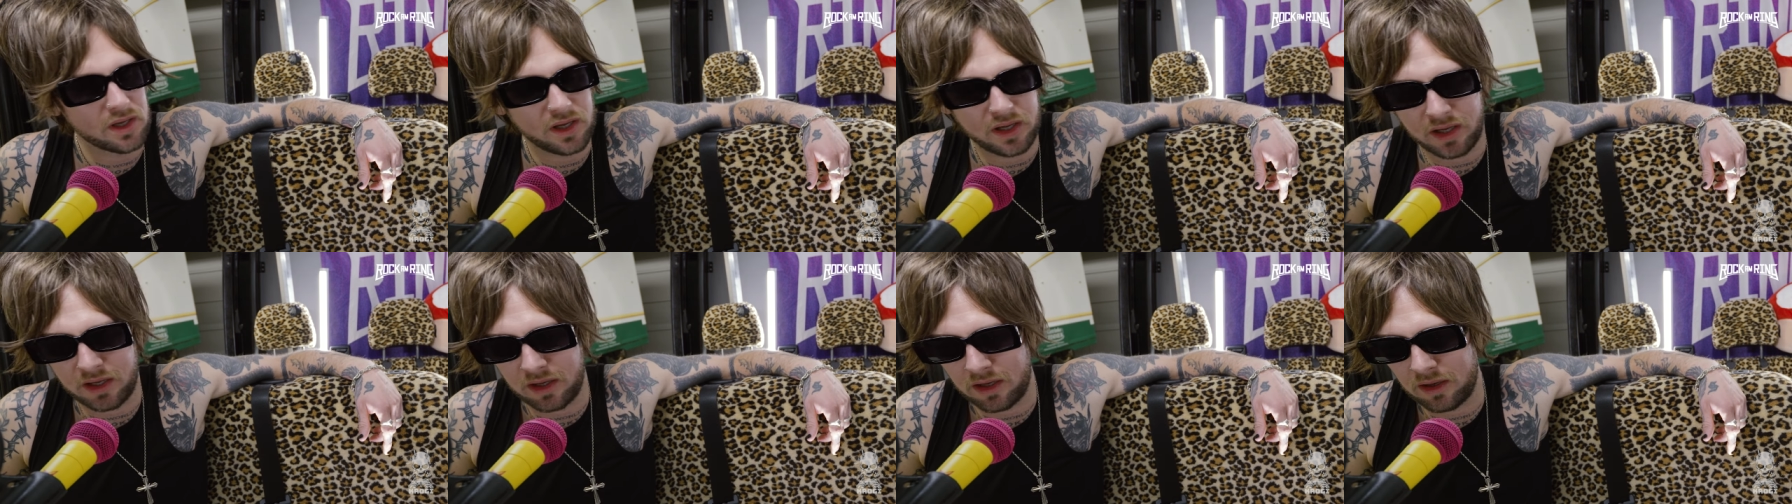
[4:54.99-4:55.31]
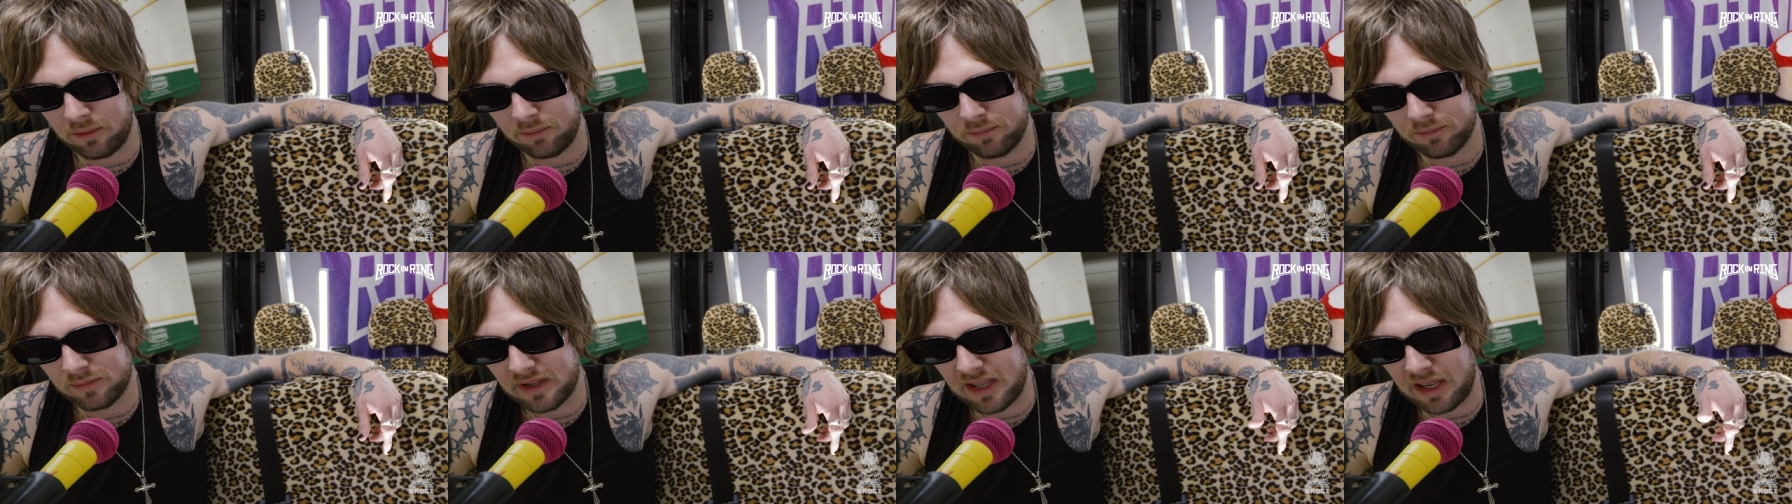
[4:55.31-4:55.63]
cool.
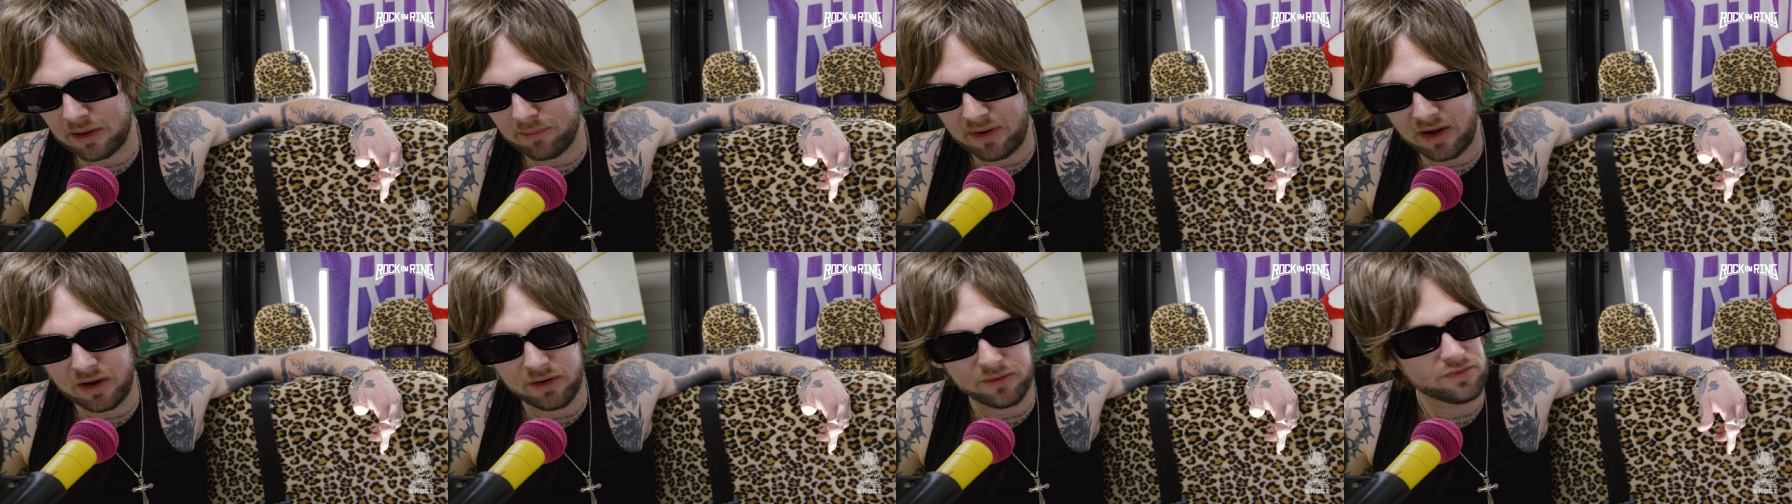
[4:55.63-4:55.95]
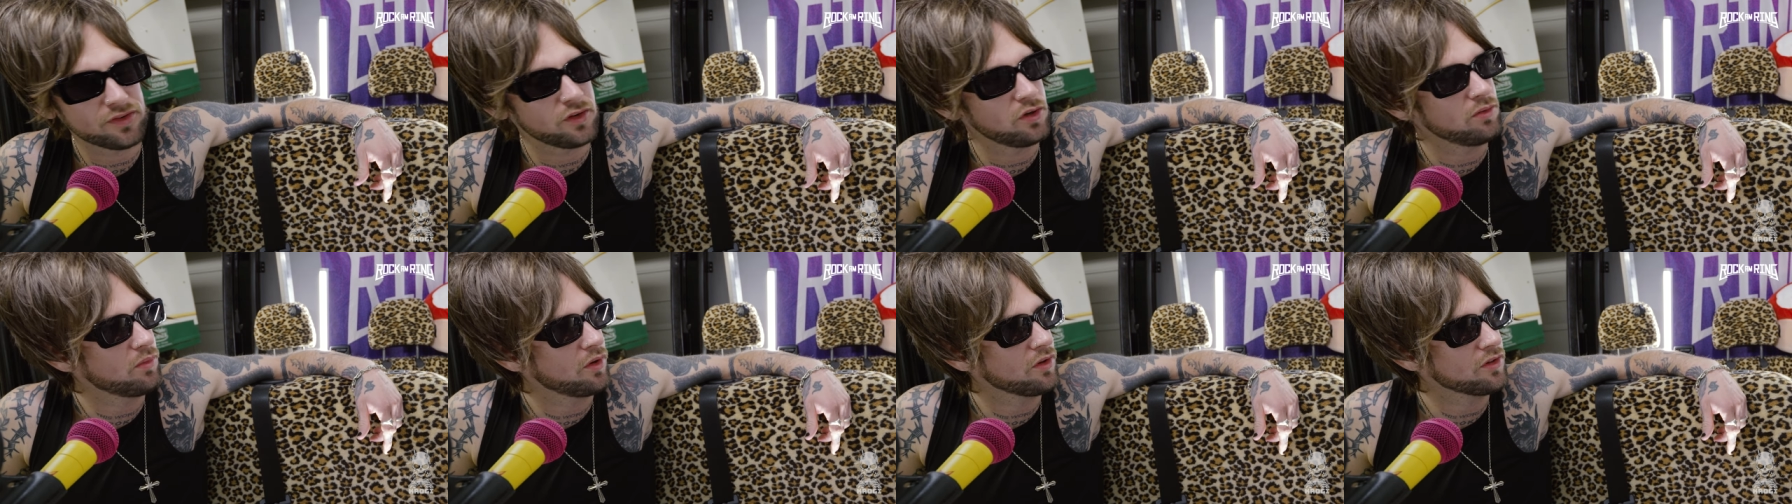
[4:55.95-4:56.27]
um, cool. Came out a
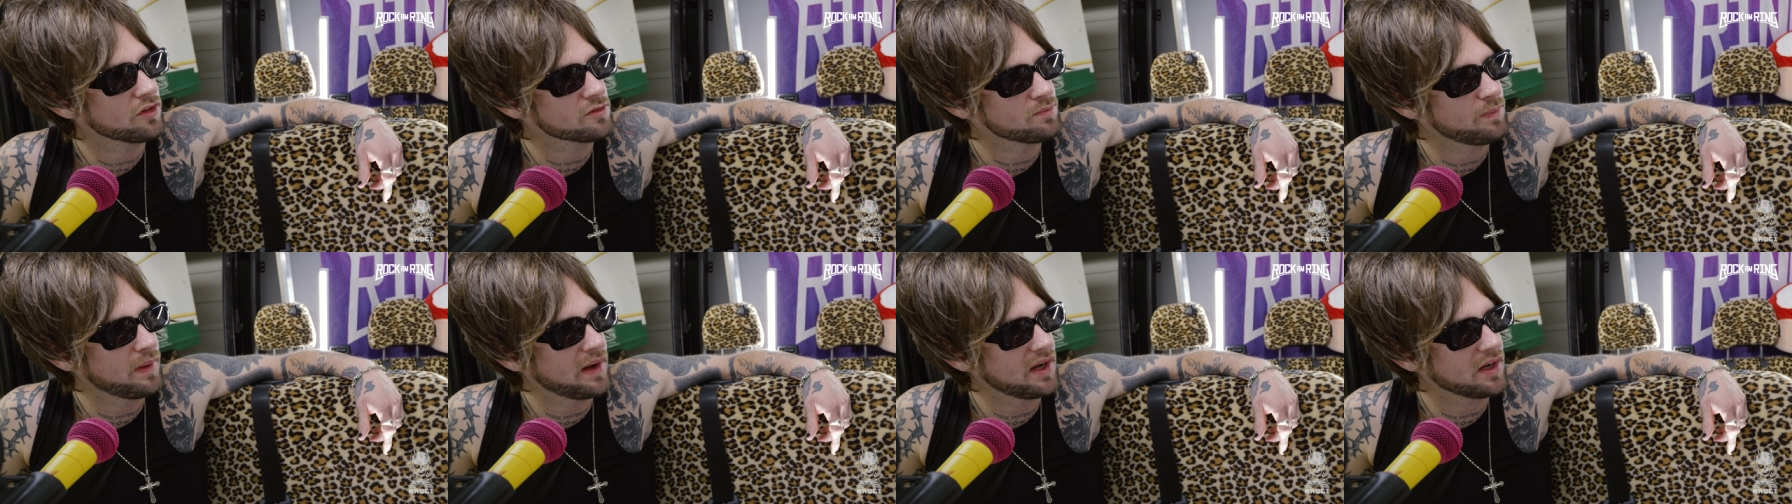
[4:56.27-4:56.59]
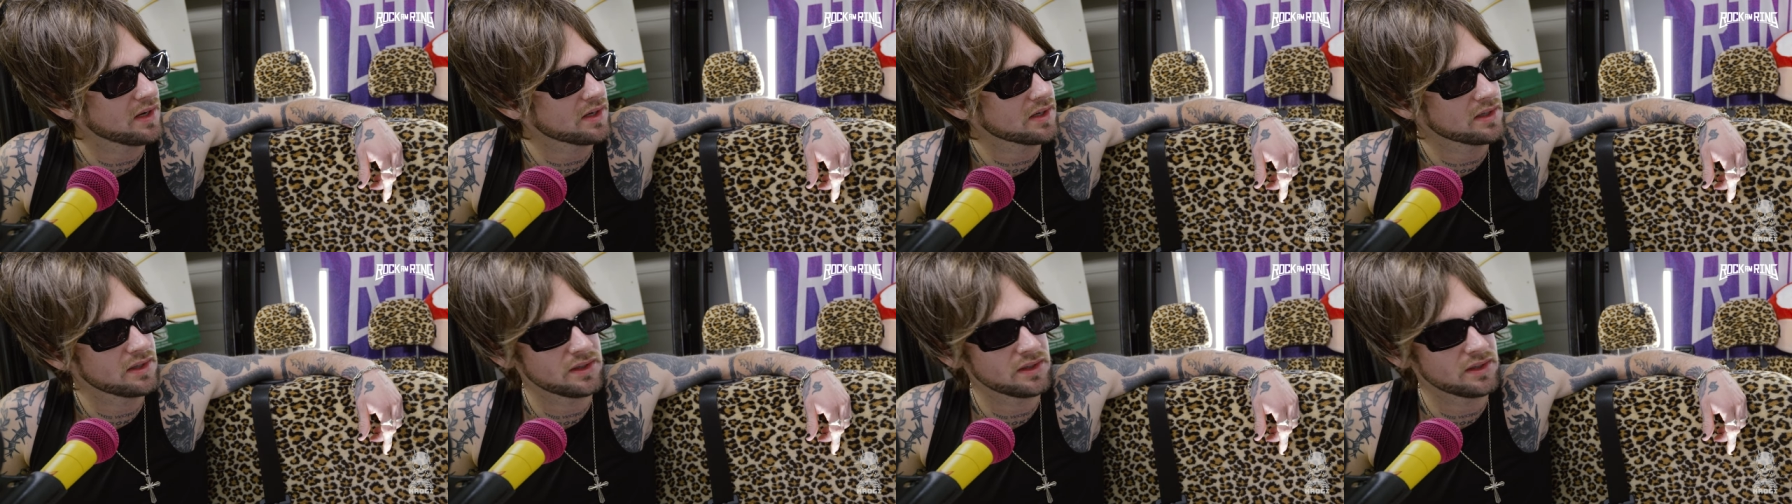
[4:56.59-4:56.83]
few months back.